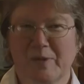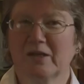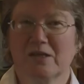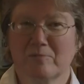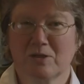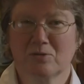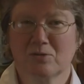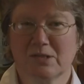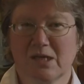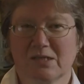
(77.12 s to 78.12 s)
barley that we
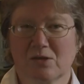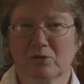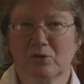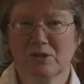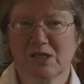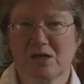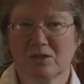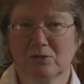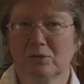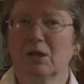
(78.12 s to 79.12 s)
use is called
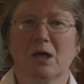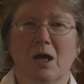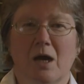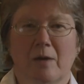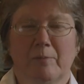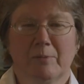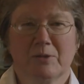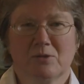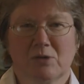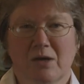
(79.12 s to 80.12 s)
Concerto, but we
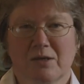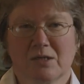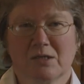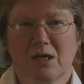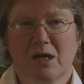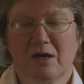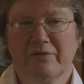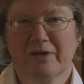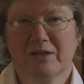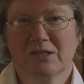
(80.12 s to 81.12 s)
do
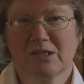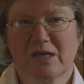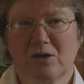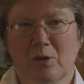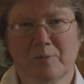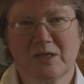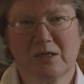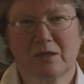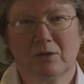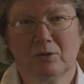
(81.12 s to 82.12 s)
have others like
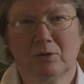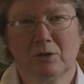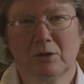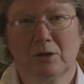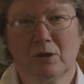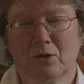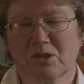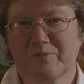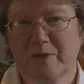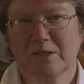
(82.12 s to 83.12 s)
Optic or
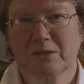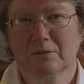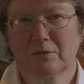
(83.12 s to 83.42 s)
Oxbridge,